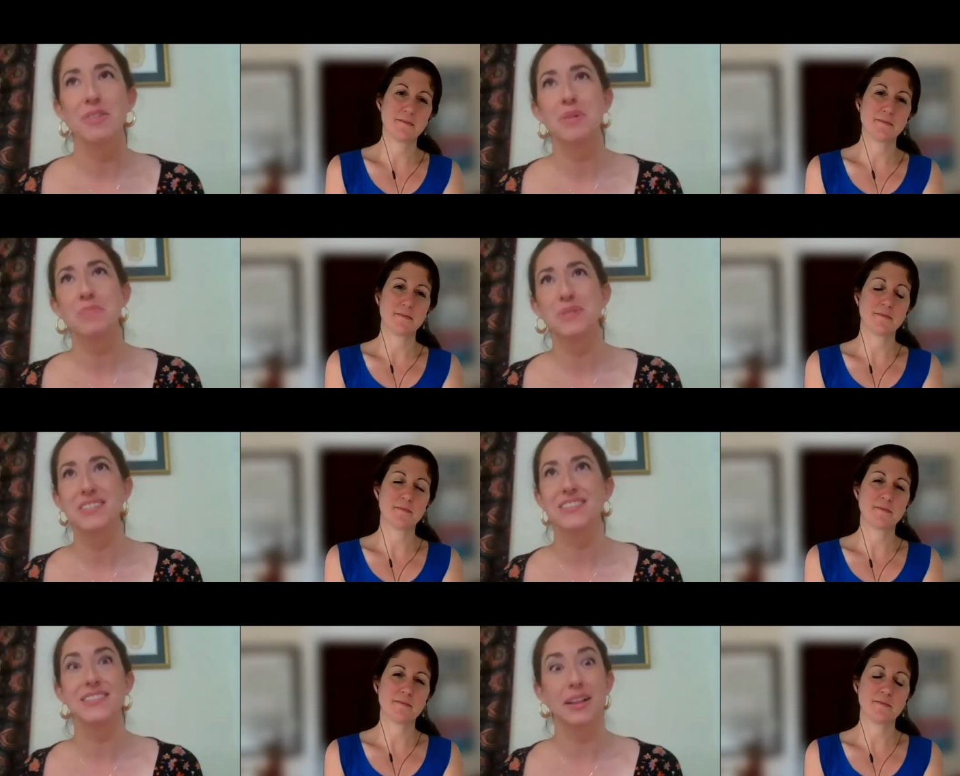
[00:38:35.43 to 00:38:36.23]
Speaker 1: having
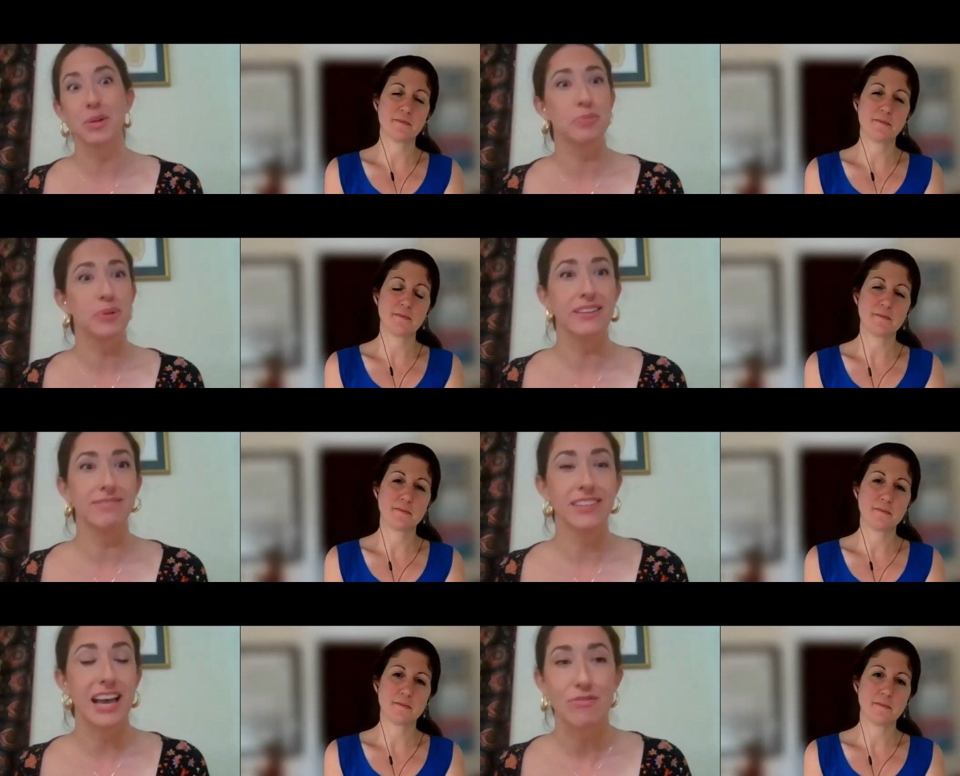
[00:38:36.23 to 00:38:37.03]
people to
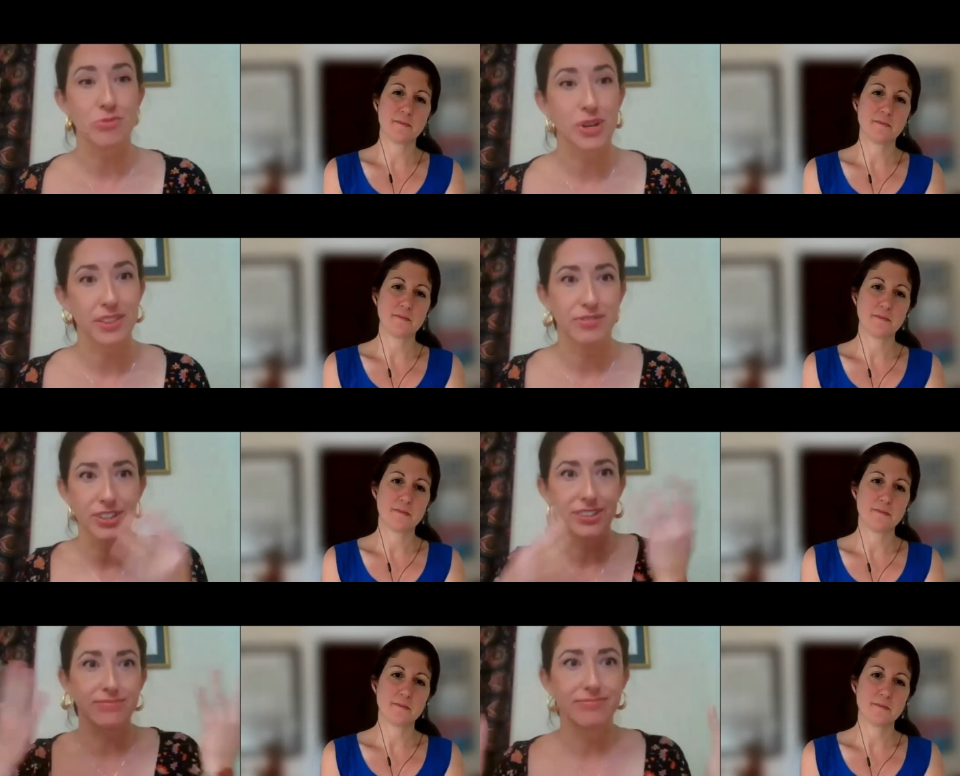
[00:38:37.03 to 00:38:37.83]
celebrate life with
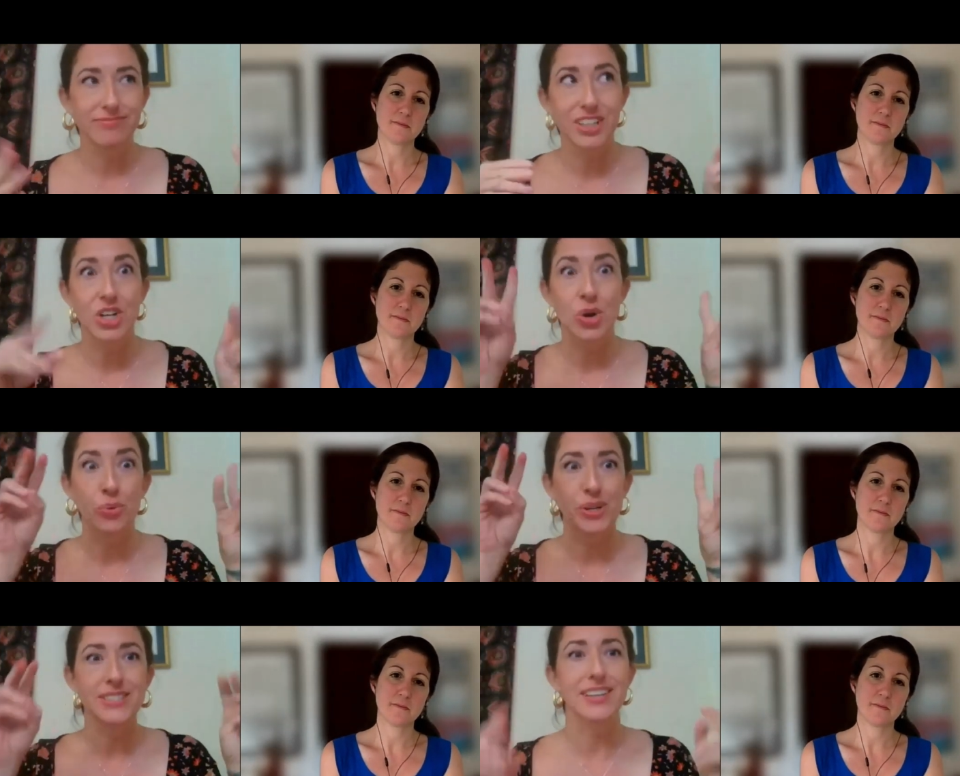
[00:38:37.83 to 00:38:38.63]
for
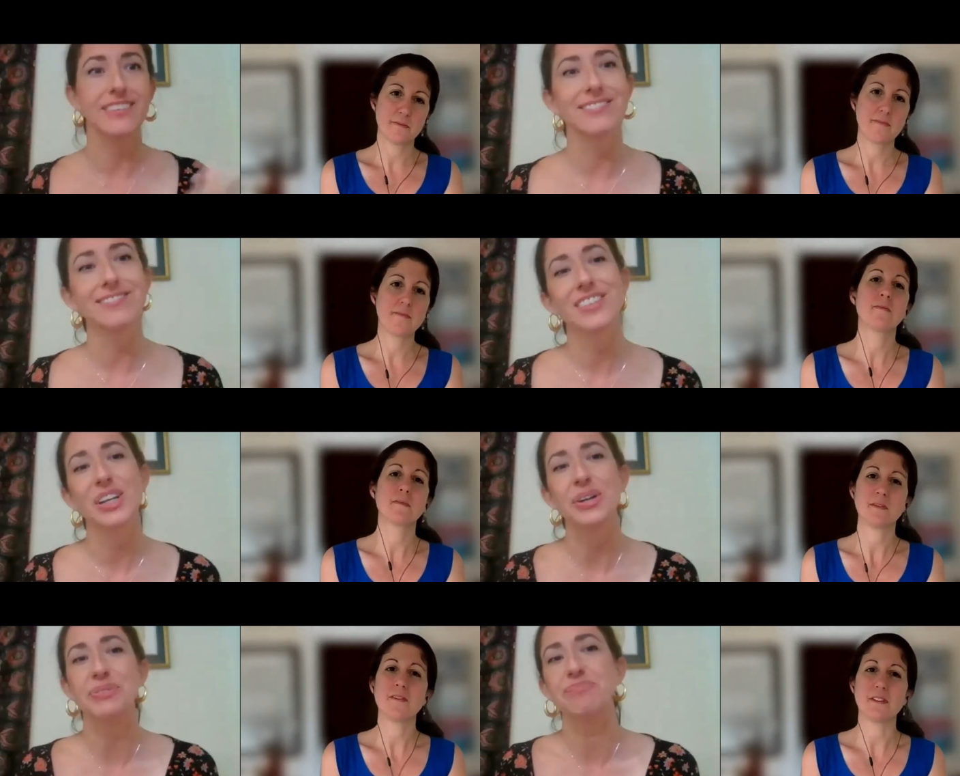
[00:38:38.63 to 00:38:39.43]
no reason
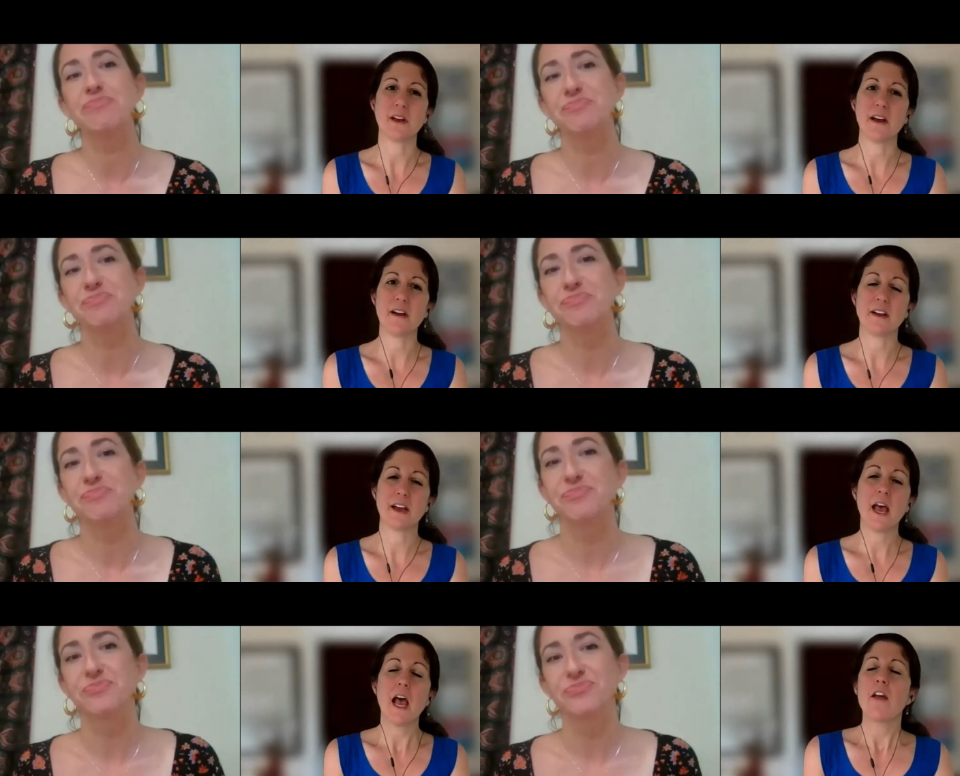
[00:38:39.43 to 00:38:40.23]
you know
Speaker 2: yeah
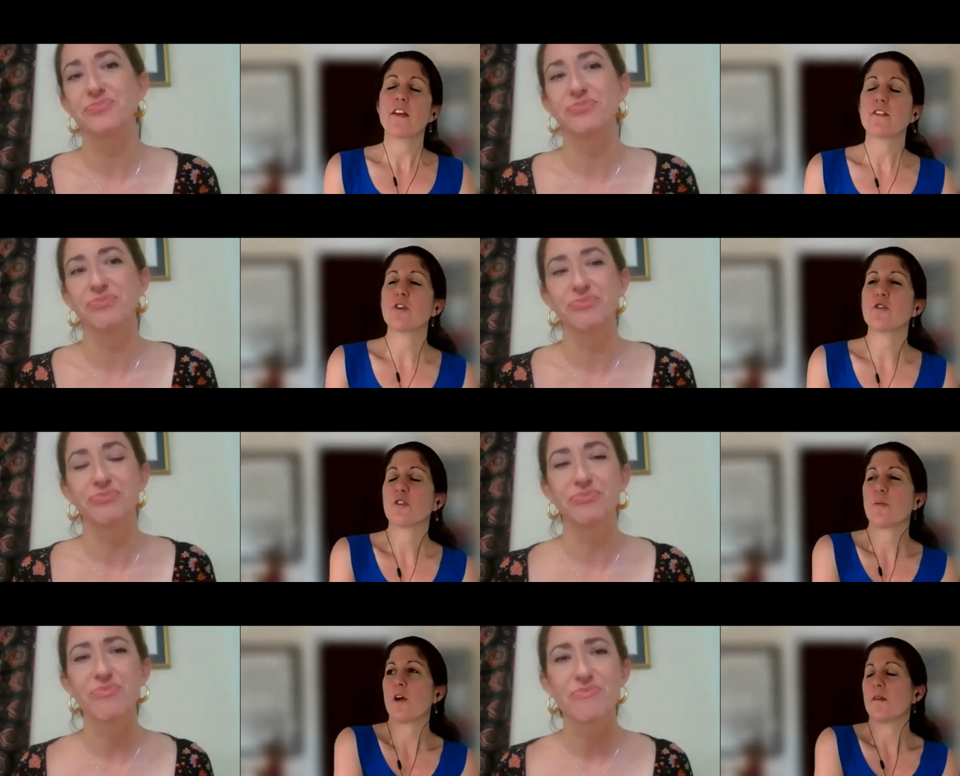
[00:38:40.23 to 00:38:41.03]
that's an
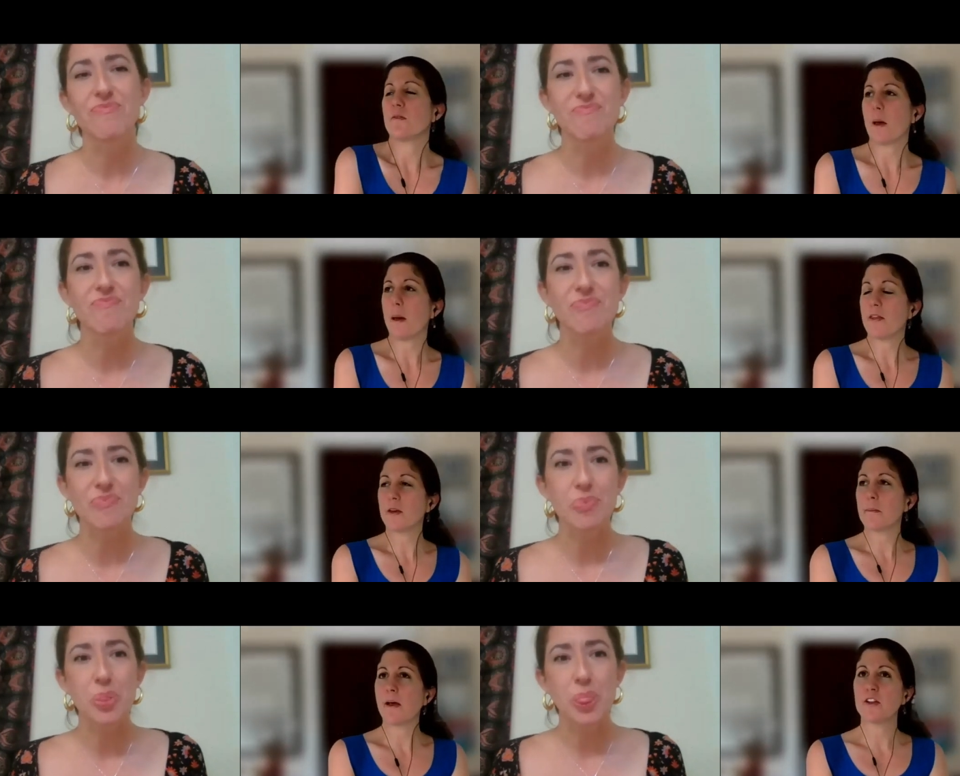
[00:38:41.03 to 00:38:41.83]
interesting point uh, i
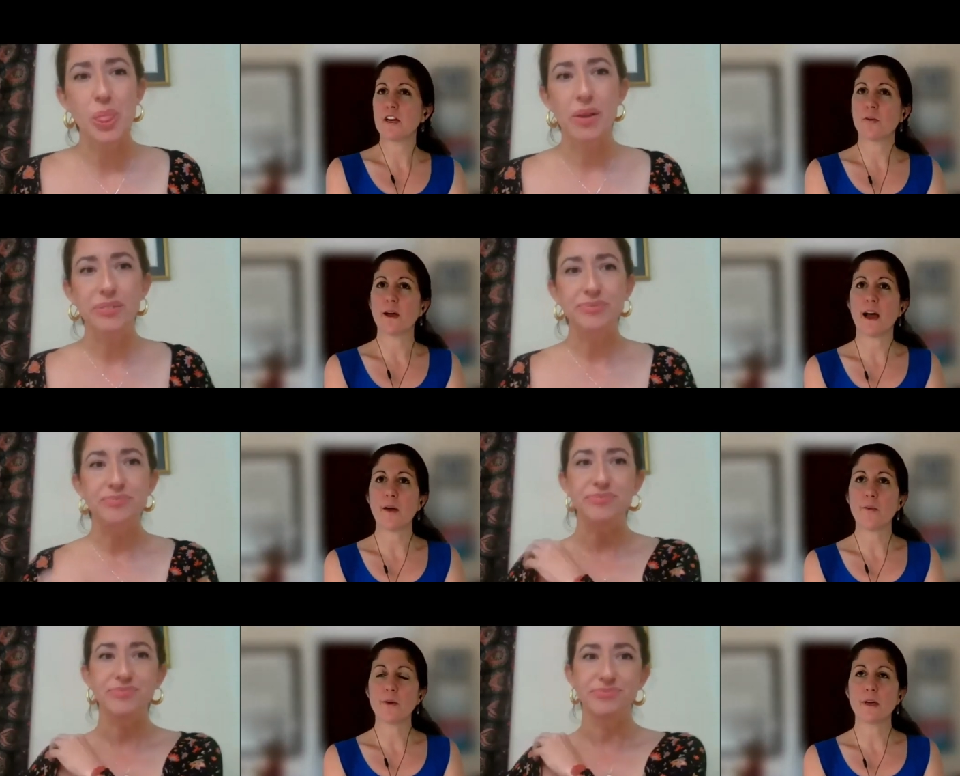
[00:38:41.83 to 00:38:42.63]
think melanie the way
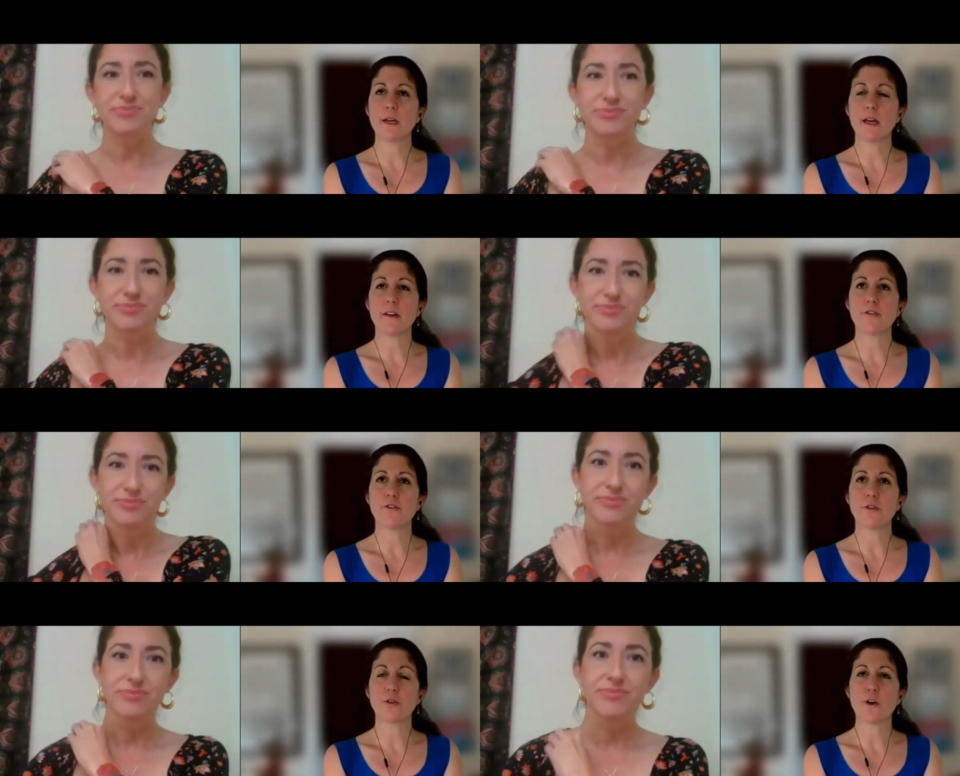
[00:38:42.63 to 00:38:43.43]
i would
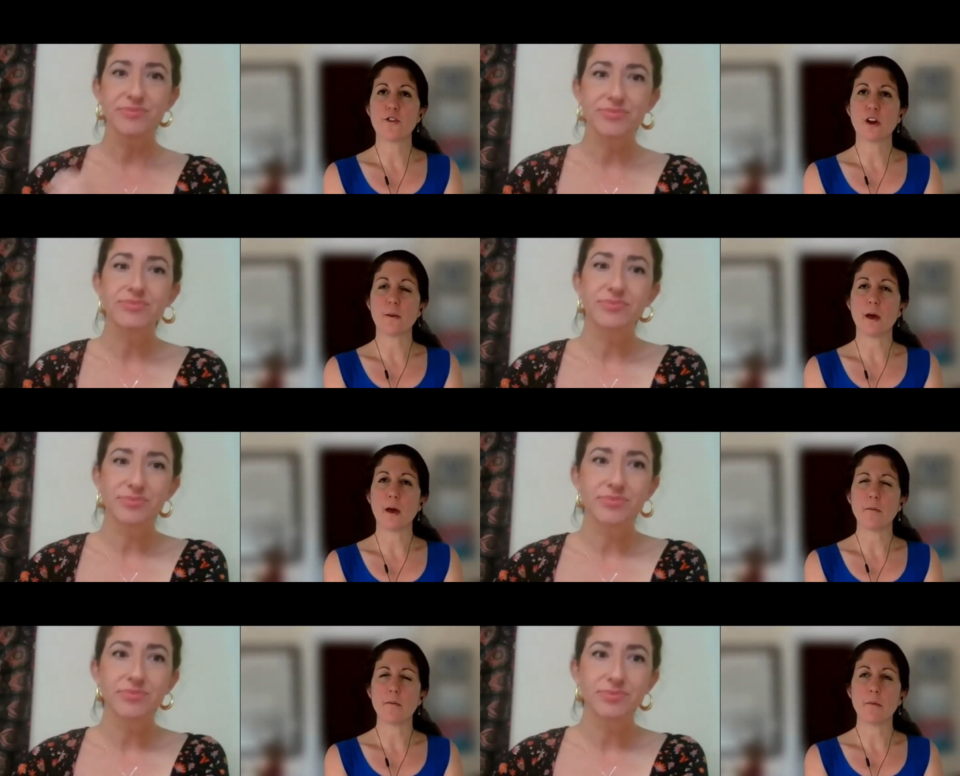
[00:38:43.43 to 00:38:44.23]
answer your question i'm,
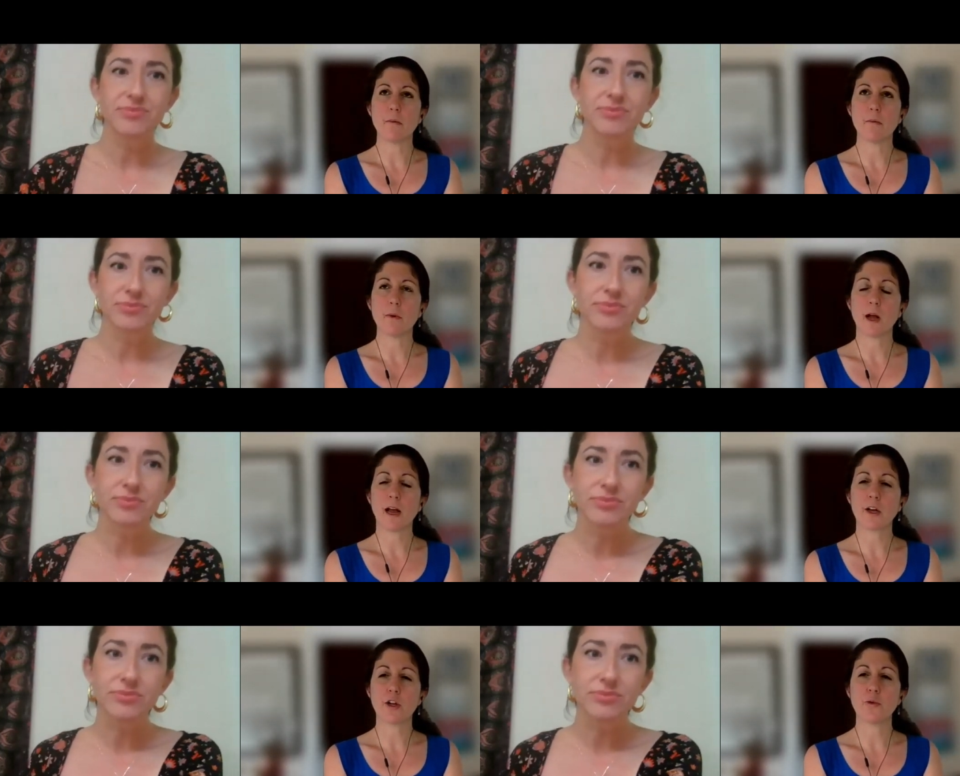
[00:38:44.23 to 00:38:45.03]
I'm
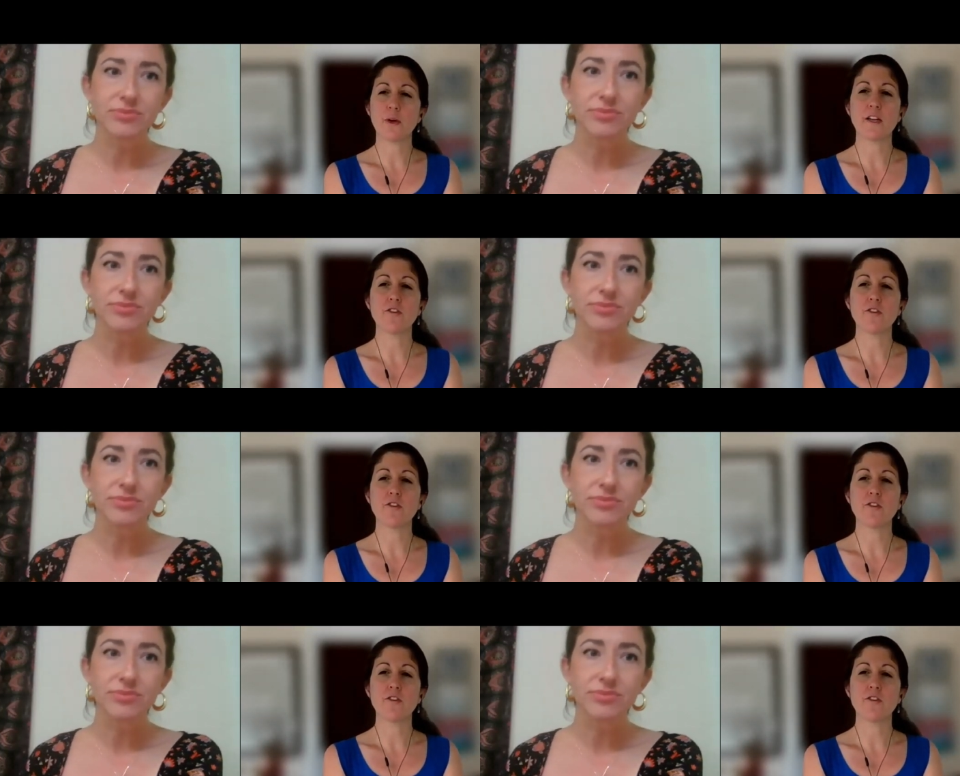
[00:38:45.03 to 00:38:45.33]
kind of cluing